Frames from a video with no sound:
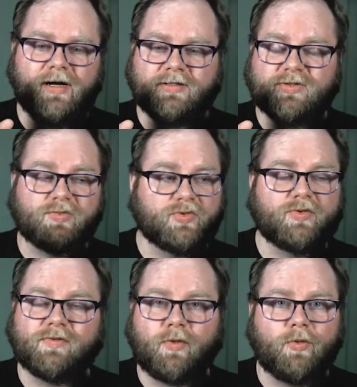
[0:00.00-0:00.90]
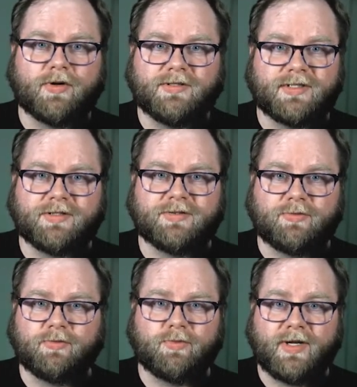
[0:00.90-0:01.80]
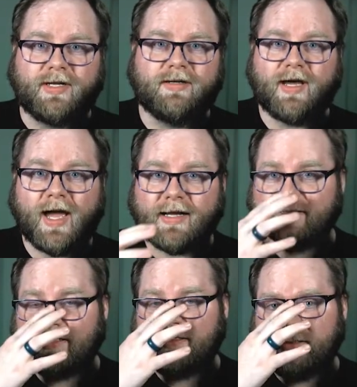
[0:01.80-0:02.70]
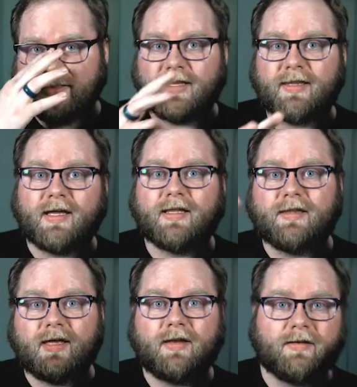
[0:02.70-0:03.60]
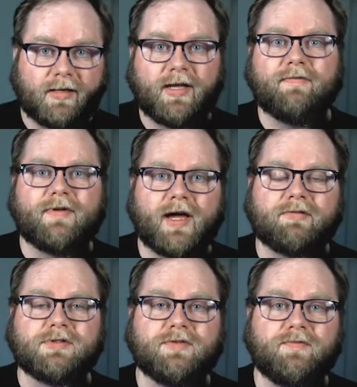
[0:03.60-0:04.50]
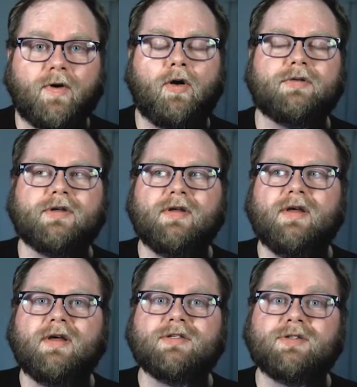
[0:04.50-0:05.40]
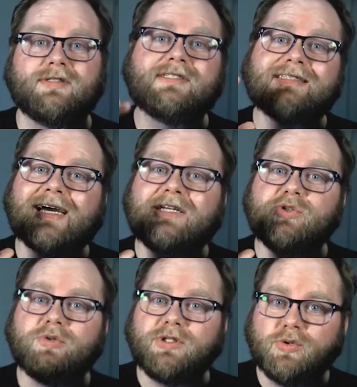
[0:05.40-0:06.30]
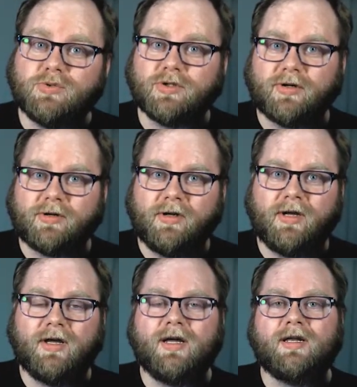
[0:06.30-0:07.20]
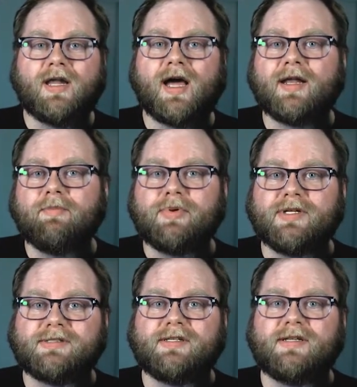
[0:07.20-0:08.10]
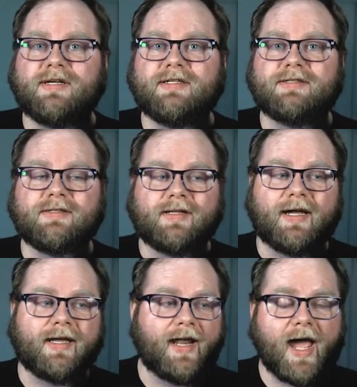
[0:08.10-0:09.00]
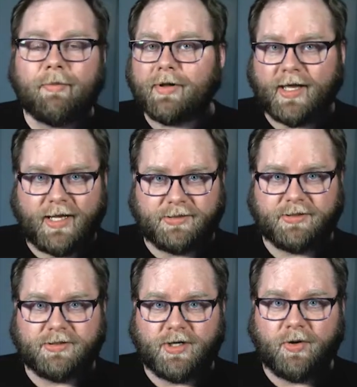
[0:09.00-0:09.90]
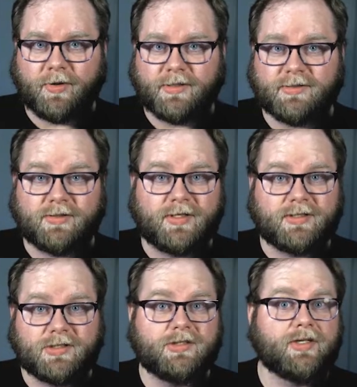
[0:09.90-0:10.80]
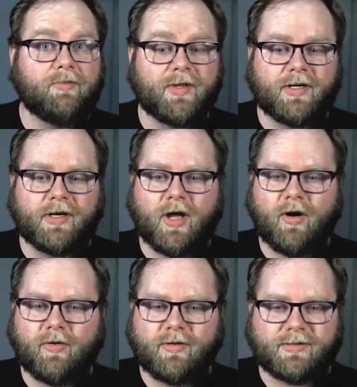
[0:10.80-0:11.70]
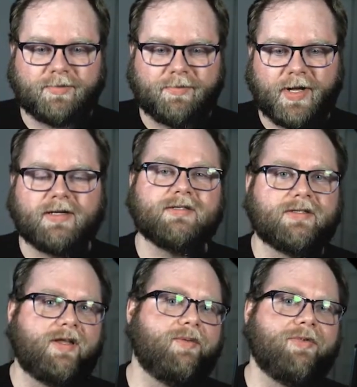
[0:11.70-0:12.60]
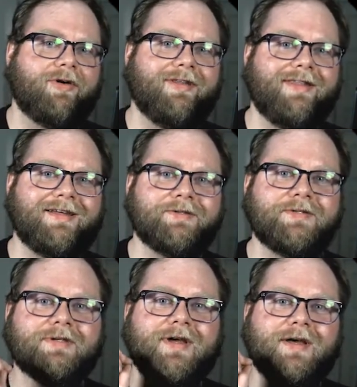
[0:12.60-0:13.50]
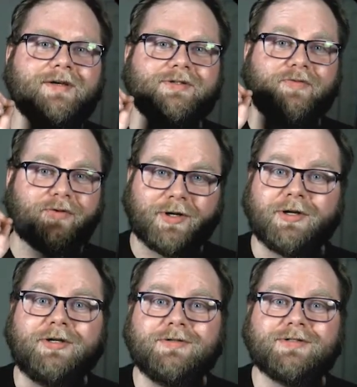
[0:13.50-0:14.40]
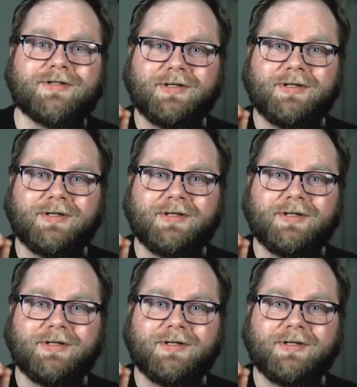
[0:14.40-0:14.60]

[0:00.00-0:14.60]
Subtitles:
some sort of organizational read access that they can then give down to Vault. So this is tied to a user, not implicitly to like an application token. So that's just something to know. There's a big disclaimer in this. So if you're going to use it,